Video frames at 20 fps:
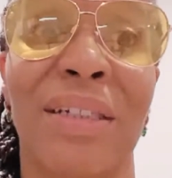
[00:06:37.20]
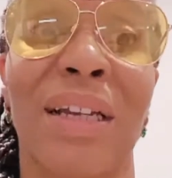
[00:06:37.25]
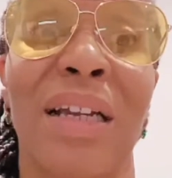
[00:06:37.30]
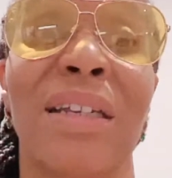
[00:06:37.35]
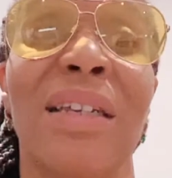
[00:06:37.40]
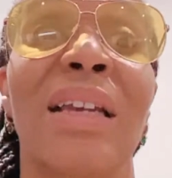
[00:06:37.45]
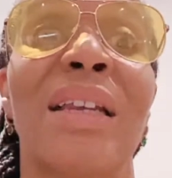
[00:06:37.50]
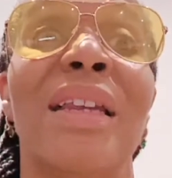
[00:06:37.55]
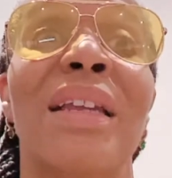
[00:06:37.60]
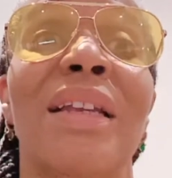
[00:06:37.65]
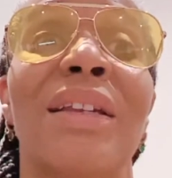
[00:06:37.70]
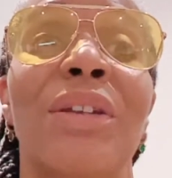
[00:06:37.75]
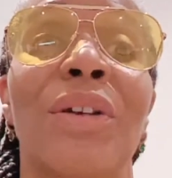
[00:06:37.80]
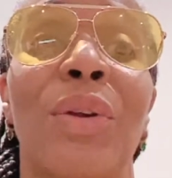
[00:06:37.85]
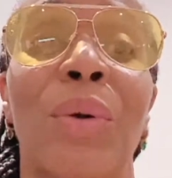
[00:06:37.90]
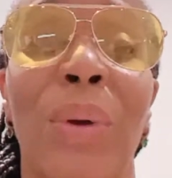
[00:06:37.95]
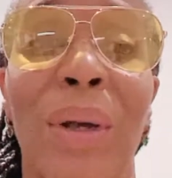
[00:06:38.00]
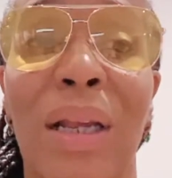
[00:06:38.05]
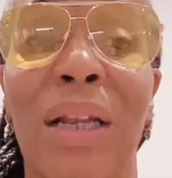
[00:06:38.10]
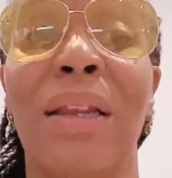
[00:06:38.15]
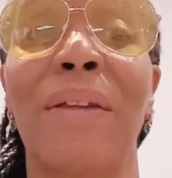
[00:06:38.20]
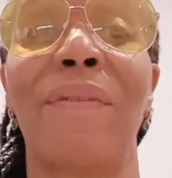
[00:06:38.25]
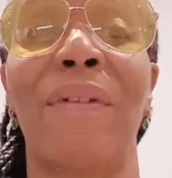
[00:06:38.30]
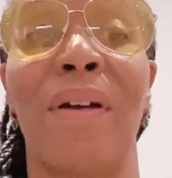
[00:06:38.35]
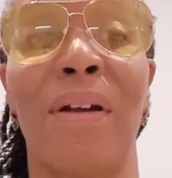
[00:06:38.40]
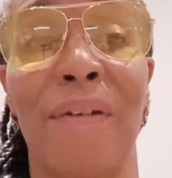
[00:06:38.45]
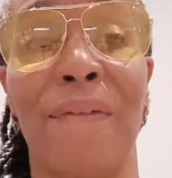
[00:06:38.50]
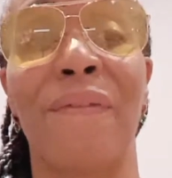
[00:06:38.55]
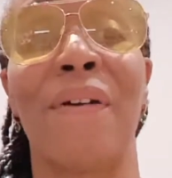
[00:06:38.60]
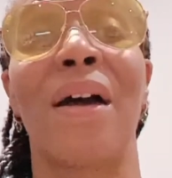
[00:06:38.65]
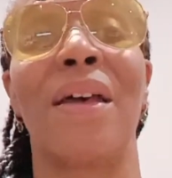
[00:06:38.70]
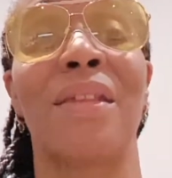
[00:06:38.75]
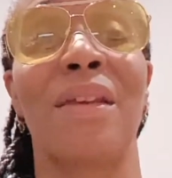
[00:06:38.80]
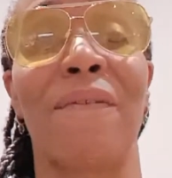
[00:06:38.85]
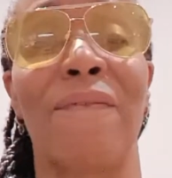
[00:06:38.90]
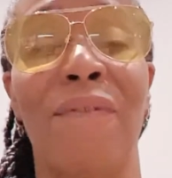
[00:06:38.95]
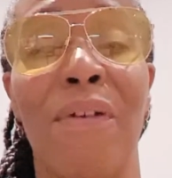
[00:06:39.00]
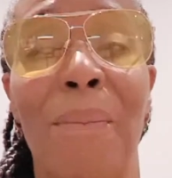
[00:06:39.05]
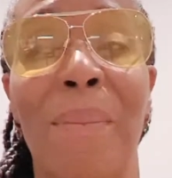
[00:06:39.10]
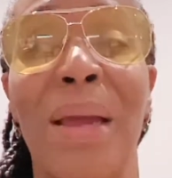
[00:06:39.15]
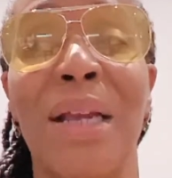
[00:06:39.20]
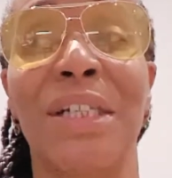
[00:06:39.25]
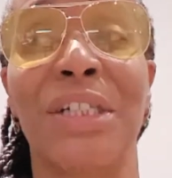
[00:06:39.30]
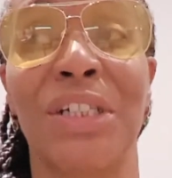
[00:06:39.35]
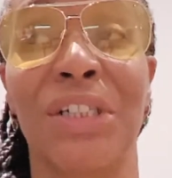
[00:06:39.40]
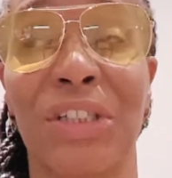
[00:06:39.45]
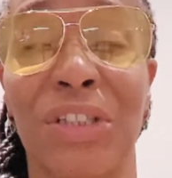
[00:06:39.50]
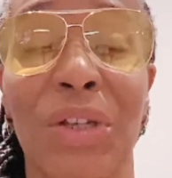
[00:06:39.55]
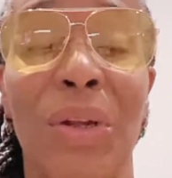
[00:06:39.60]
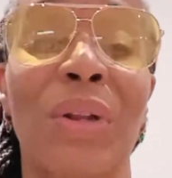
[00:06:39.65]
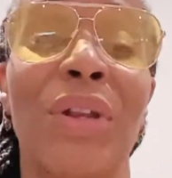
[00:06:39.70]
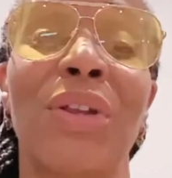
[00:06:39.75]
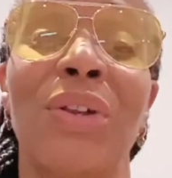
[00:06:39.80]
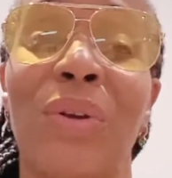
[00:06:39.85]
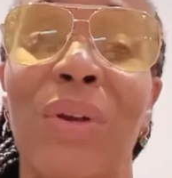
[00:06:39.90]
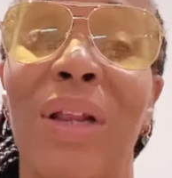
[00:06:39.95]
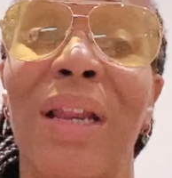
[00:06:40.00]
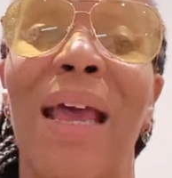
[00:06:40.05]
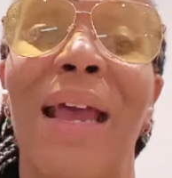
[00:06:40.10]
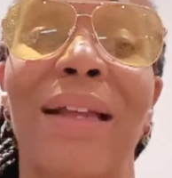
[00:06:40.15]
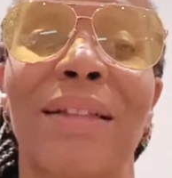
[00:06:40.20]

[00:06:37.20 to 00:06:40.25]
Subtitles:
You need to quickly verify the information so that you can act